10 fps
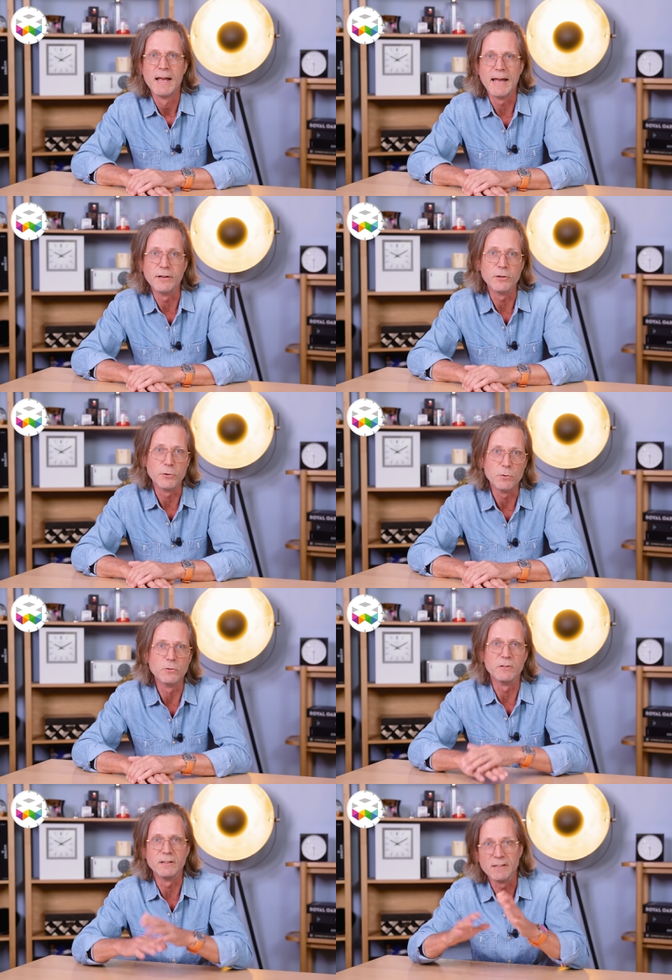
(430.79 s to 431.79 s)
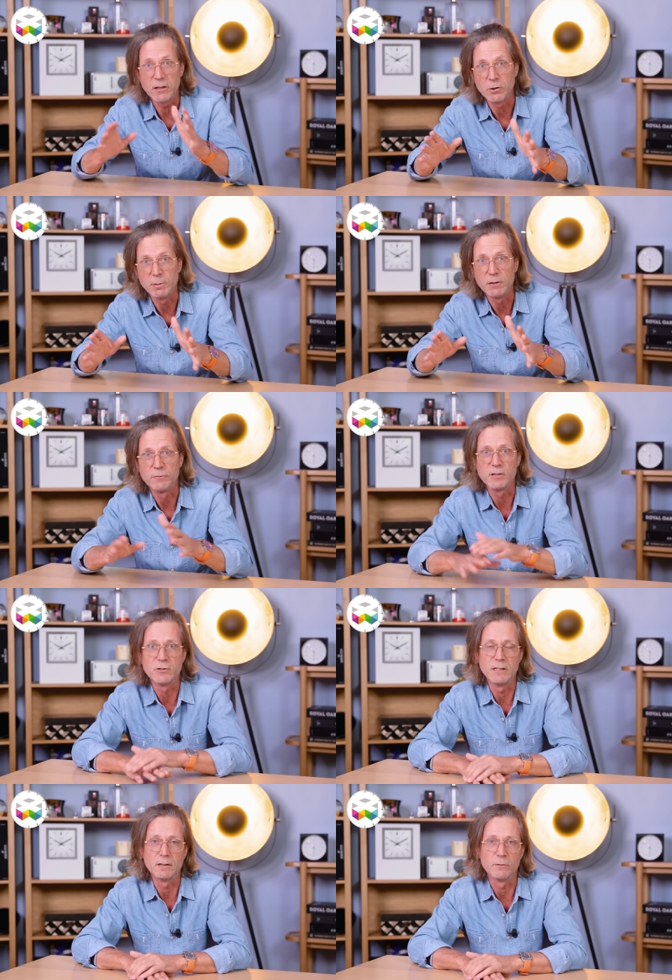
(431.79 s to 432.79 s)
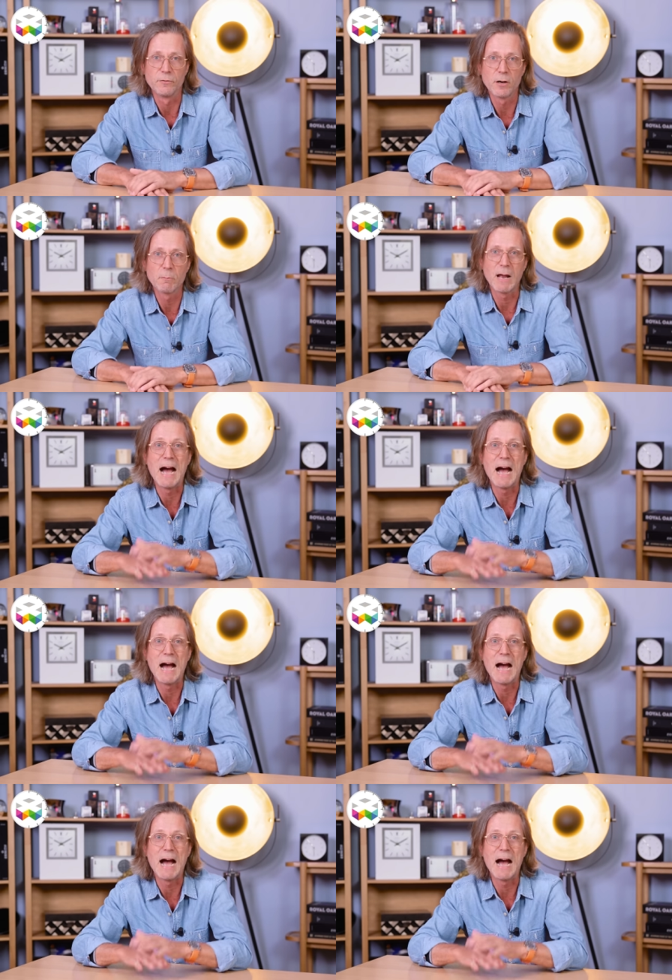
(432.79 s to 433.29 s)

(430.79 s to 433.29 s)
and the news is yet to be officially confirmed,